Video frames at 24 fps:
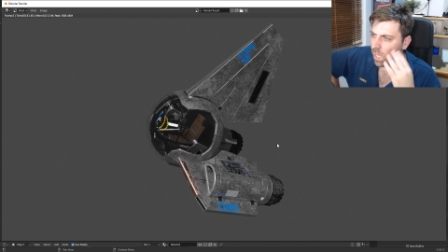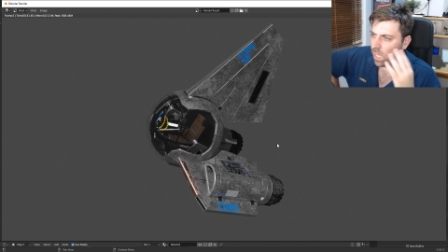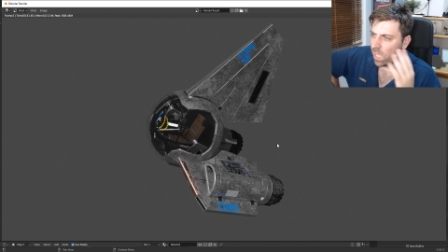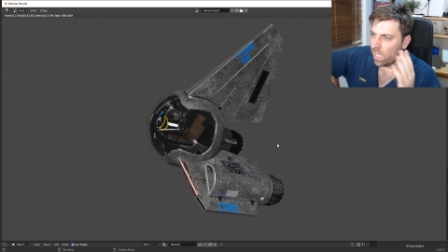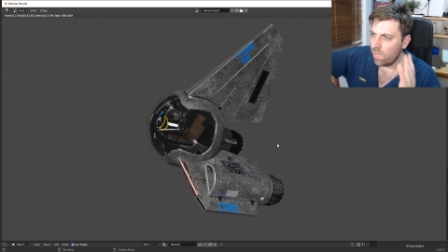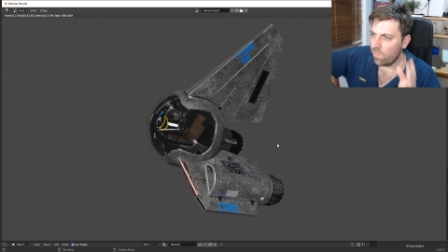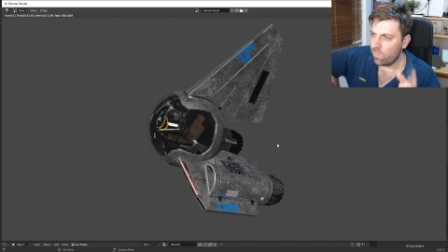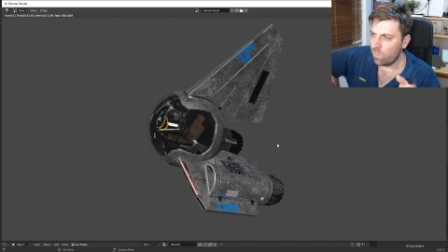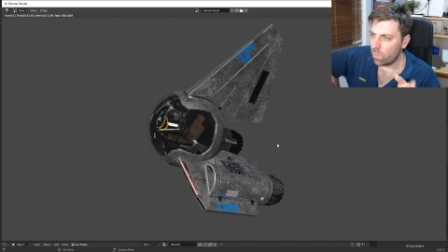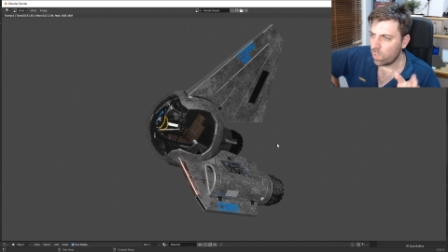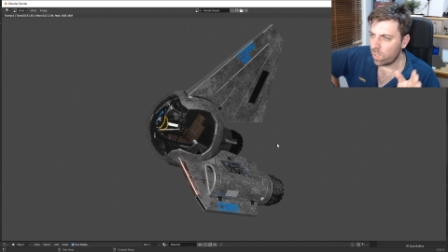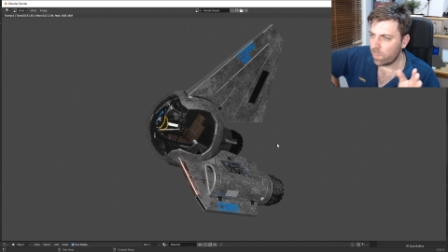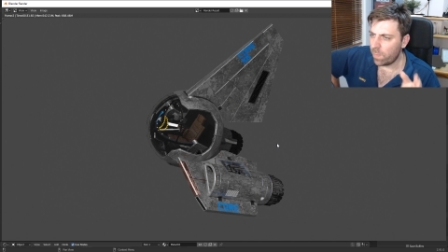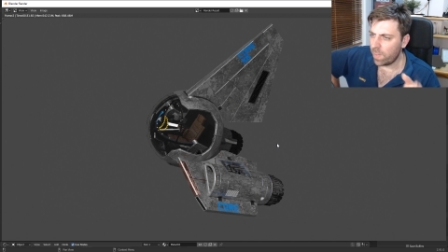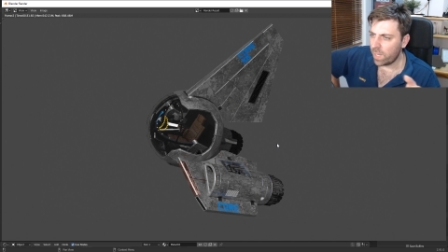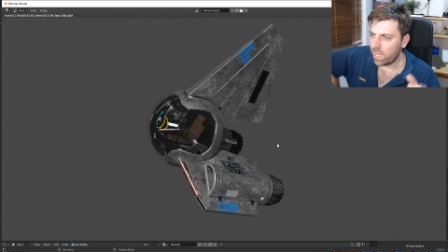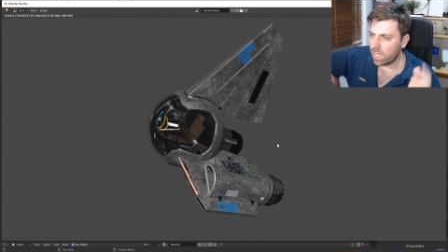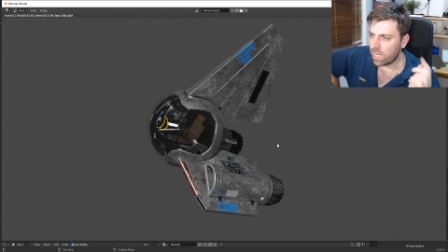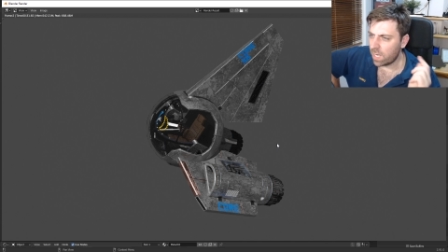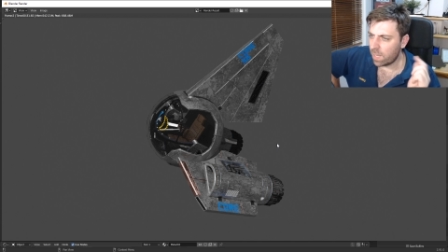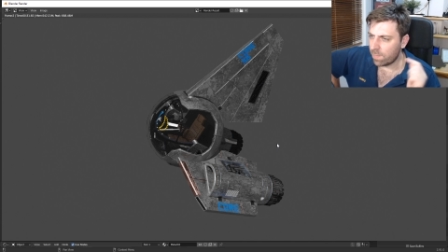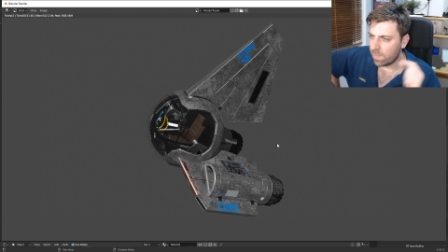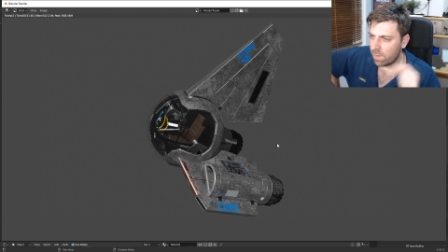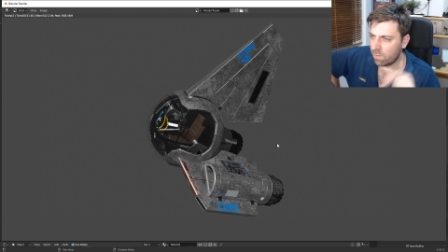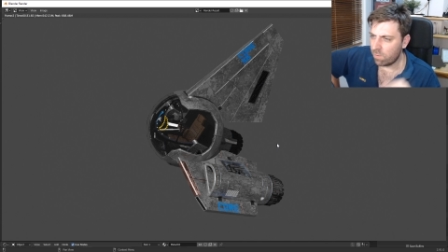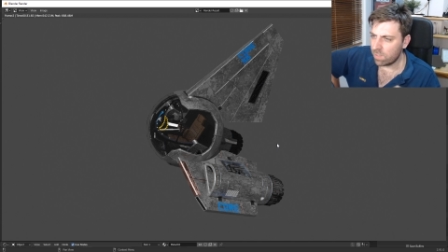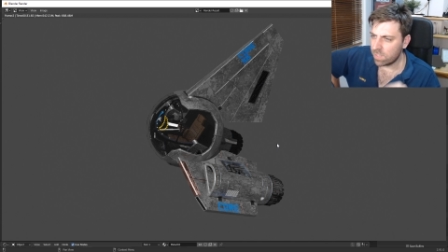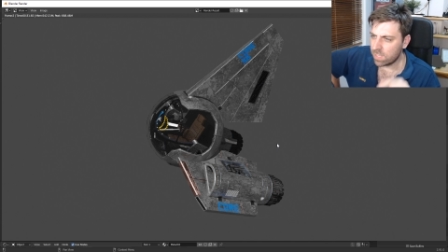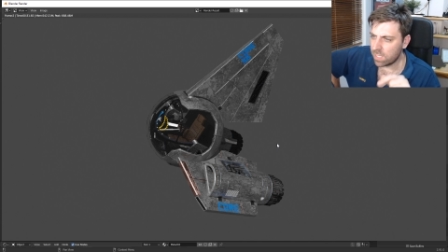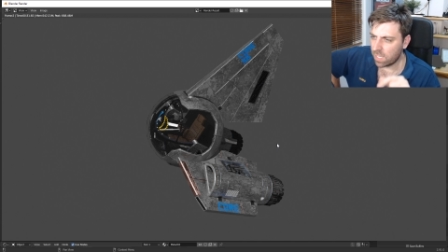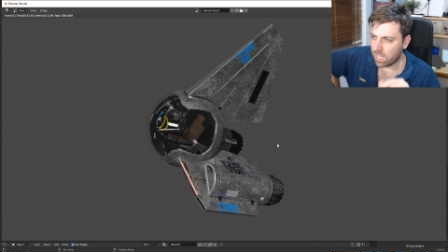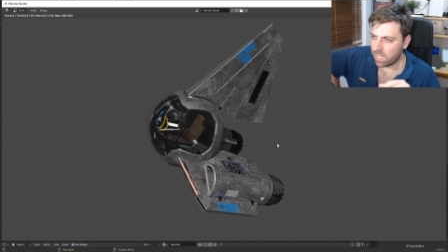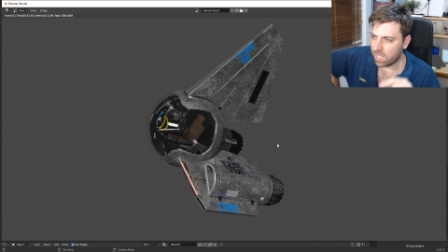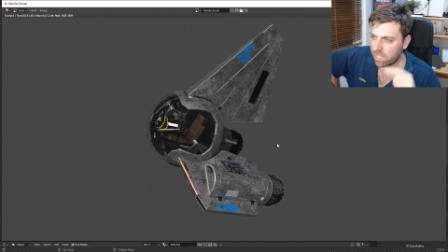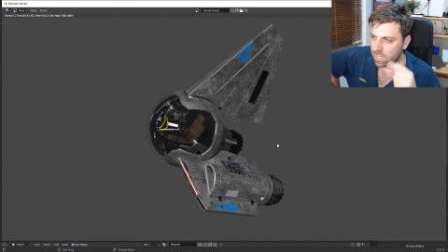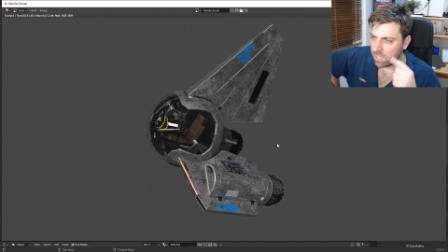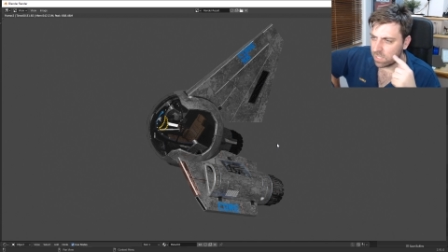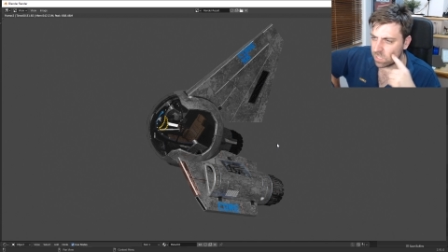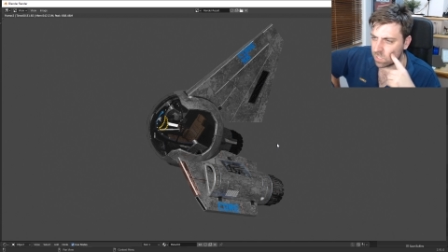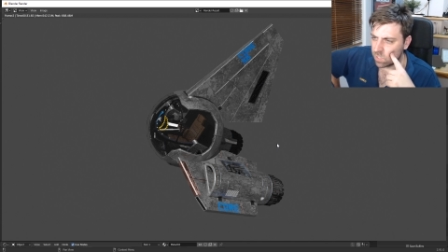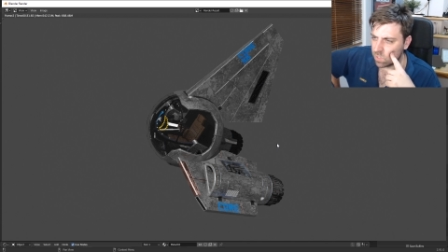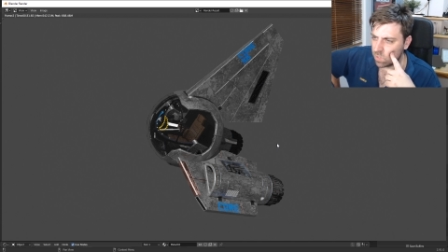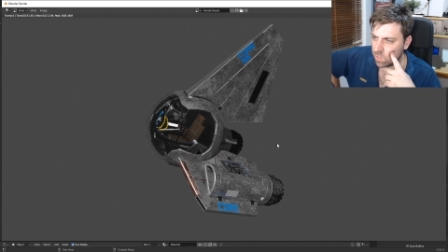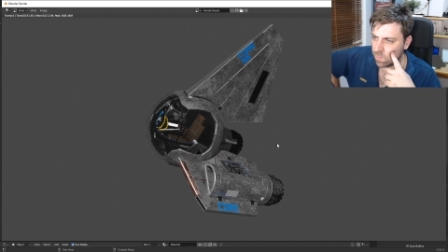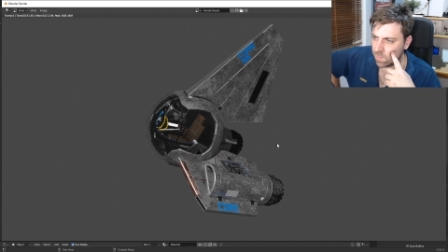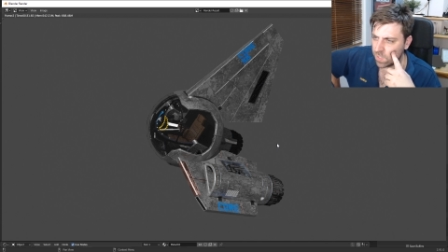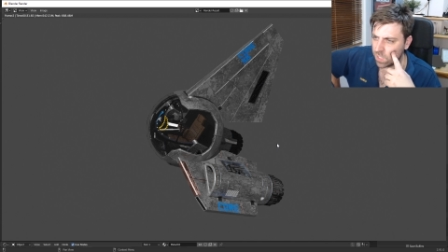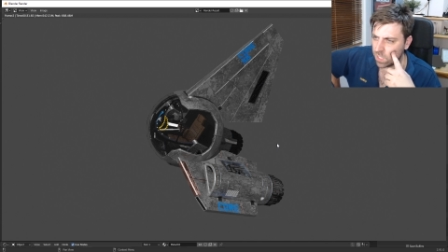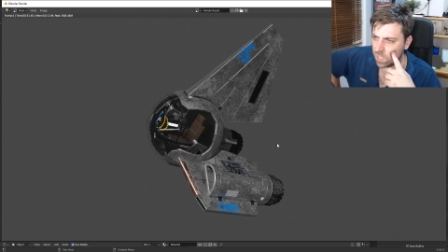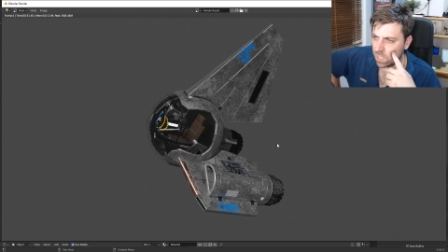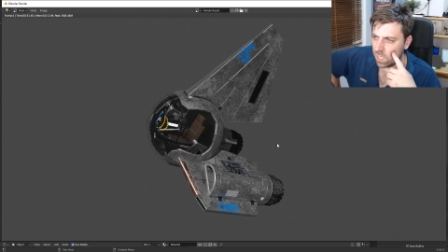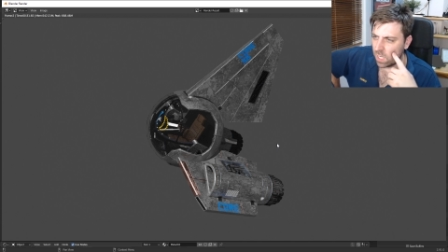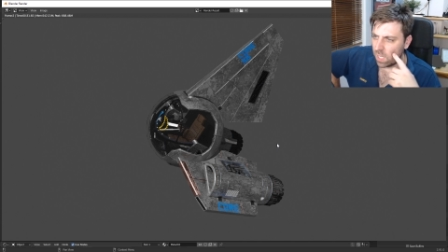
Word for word: If you want to pick it up, there is a link in the description.